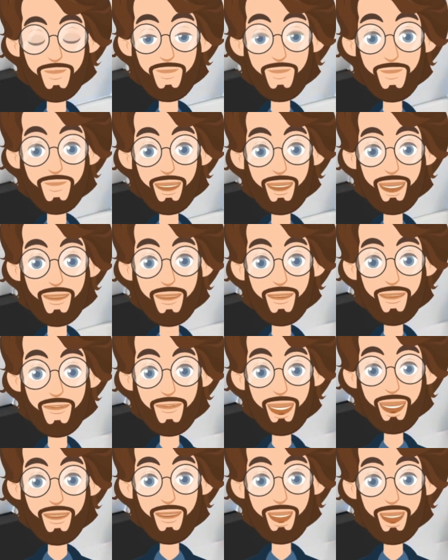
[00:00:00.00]
What do we
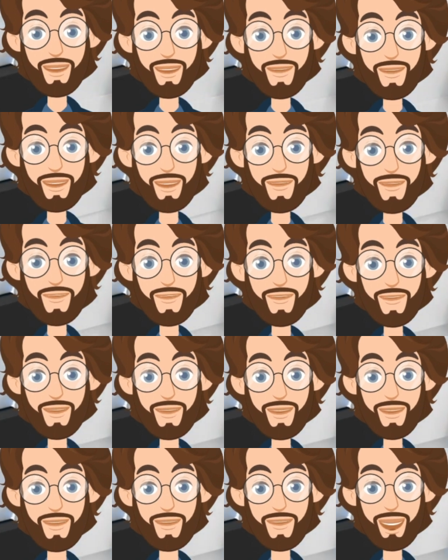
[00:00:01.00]
want to achieve in our
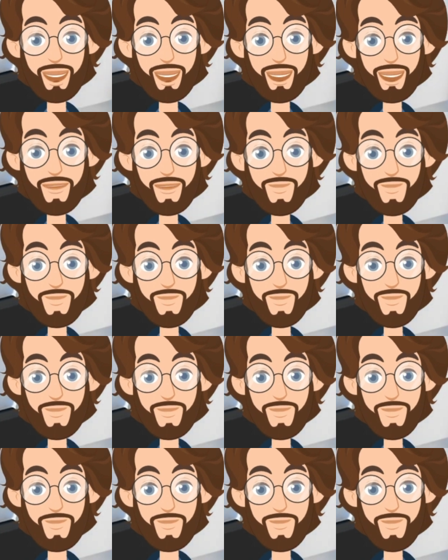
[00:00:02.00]
own lives?